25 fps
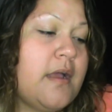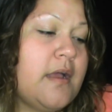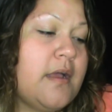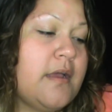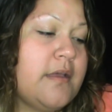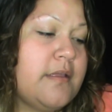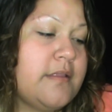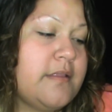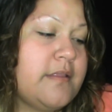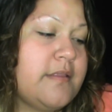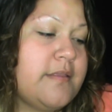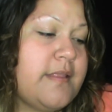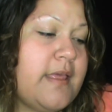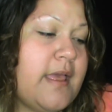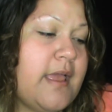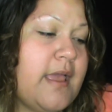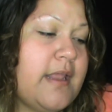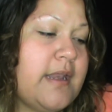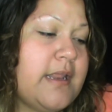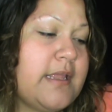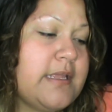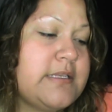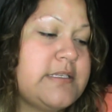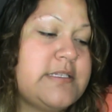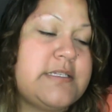Other than
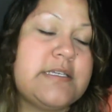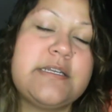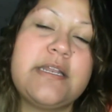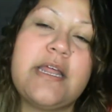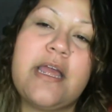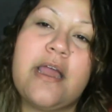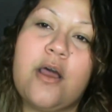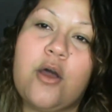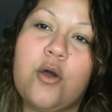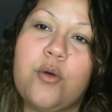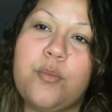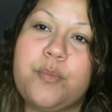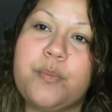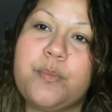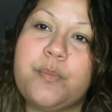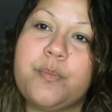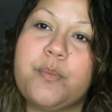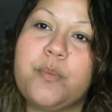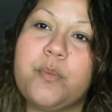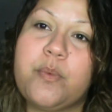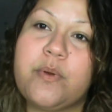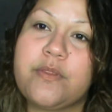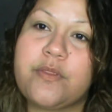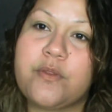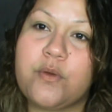that, it did help
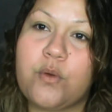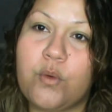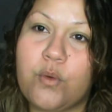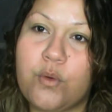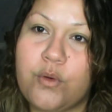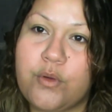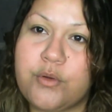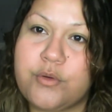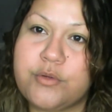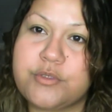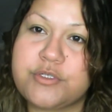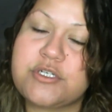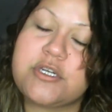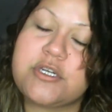with the oil